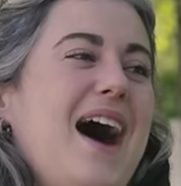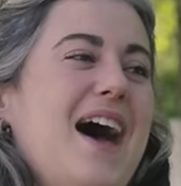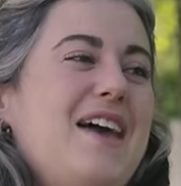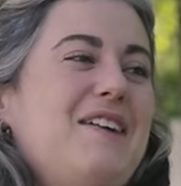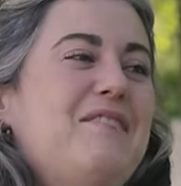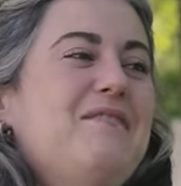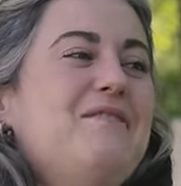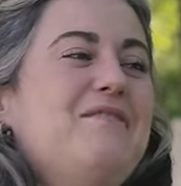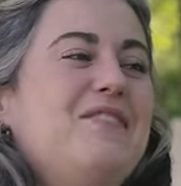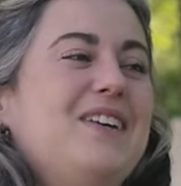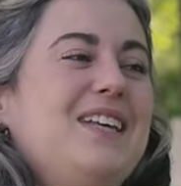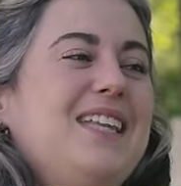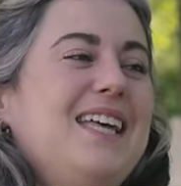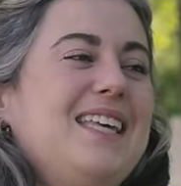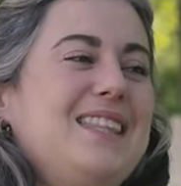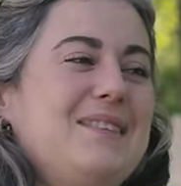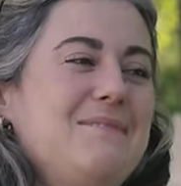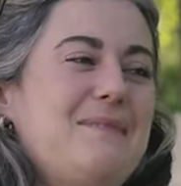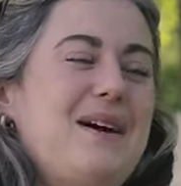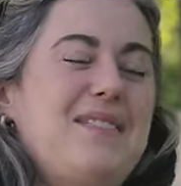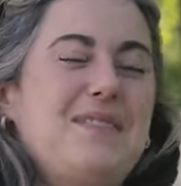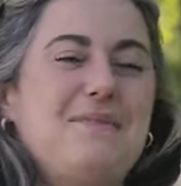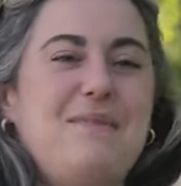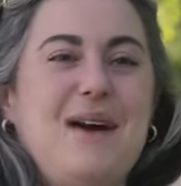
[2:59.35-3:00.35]
I don't feel like
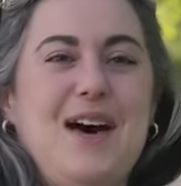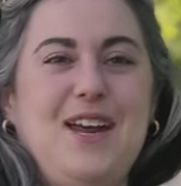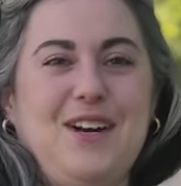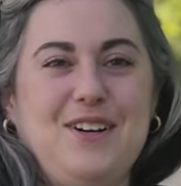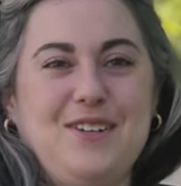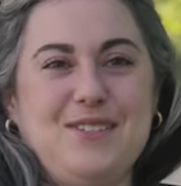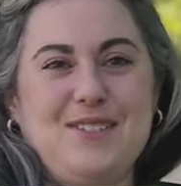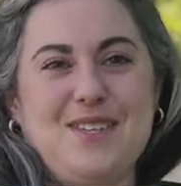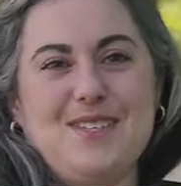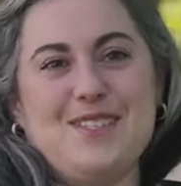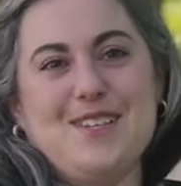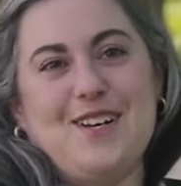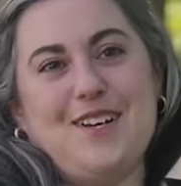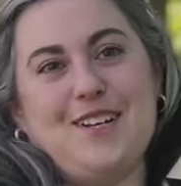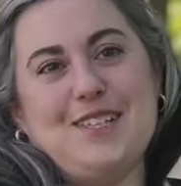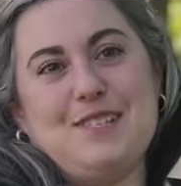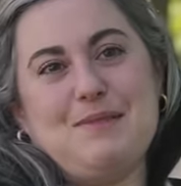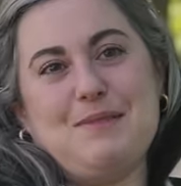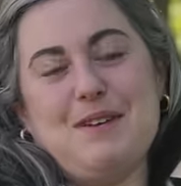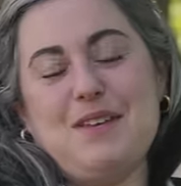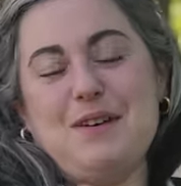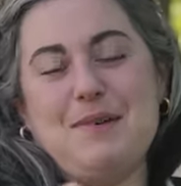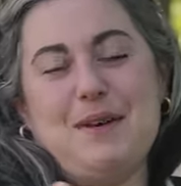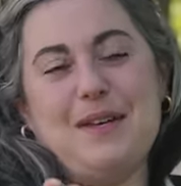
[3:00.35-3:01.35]
the method matters as long
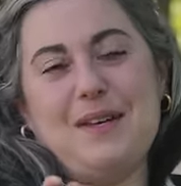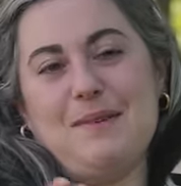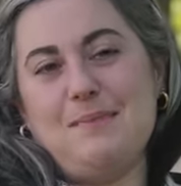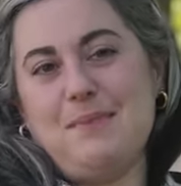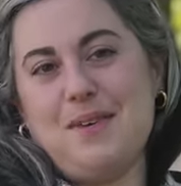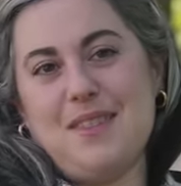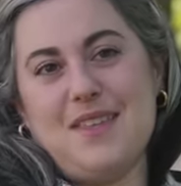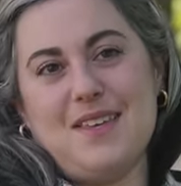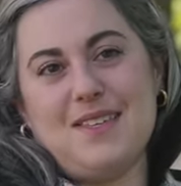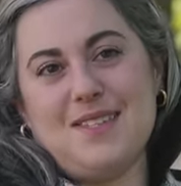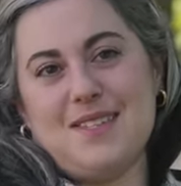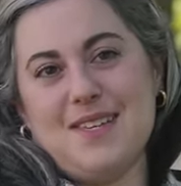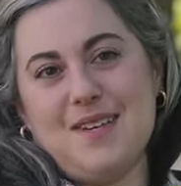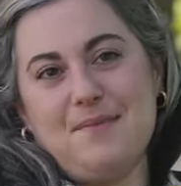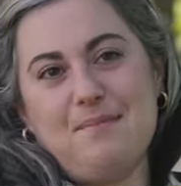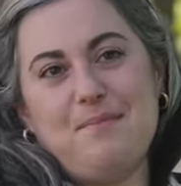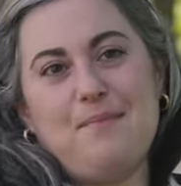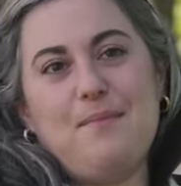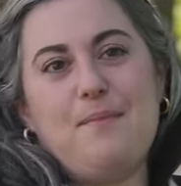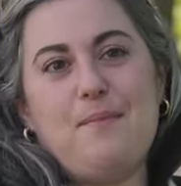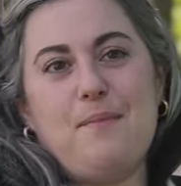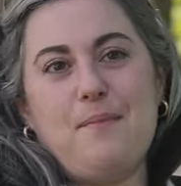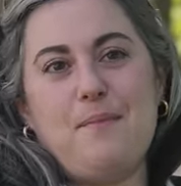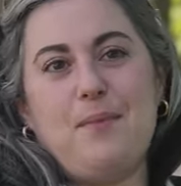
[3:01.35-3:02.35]
as what you end up with is a
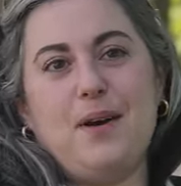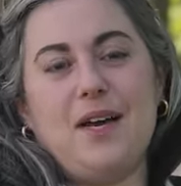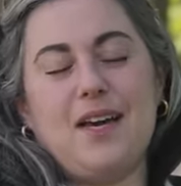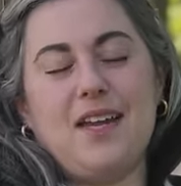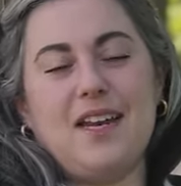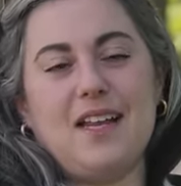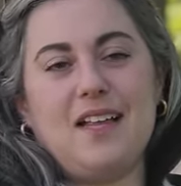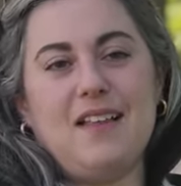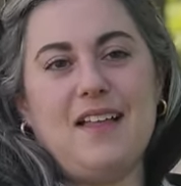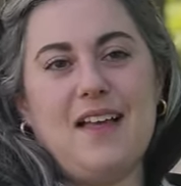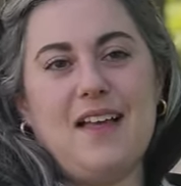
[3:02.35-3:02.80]
bucket of